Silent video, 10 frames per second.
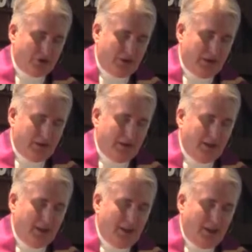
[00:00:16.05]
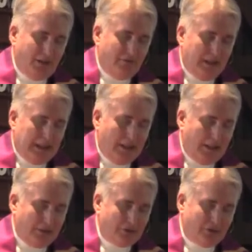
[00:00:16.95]
Son, invite
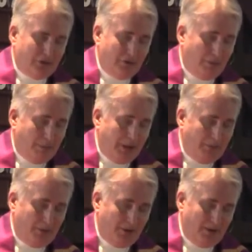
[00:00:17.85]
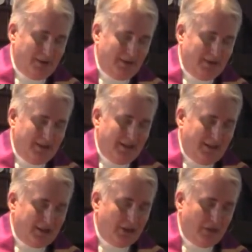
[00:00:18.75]
us, your people,
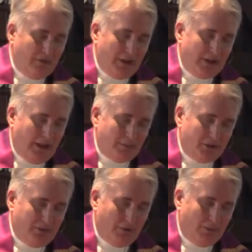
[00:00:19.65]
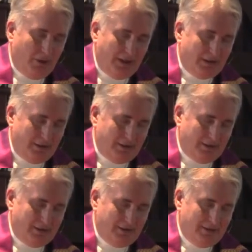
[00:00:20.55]
into the very depths of your
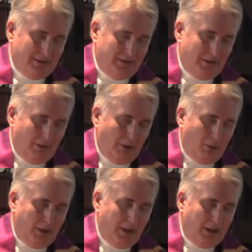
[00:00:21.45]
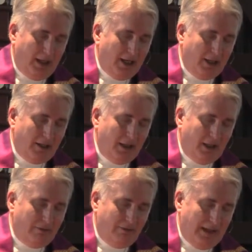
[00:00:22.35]
presence, where we can,
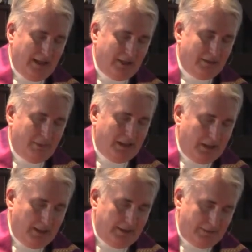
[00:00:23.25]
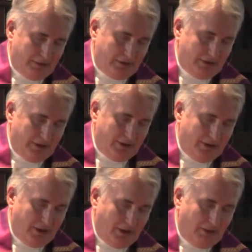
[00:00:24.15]
in fact, be cleansed
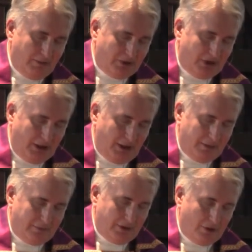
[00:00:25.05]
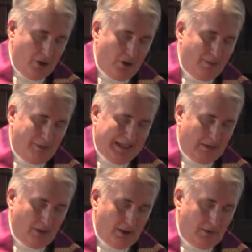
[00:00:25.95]
and received and know the
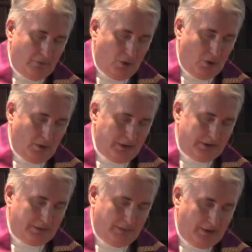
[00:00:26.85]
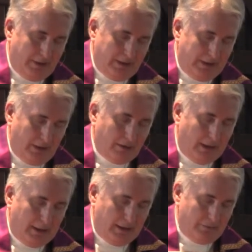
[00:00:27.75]
power of your Holy Spirit in our
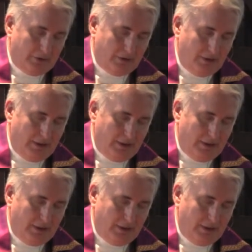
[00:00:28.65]
lives.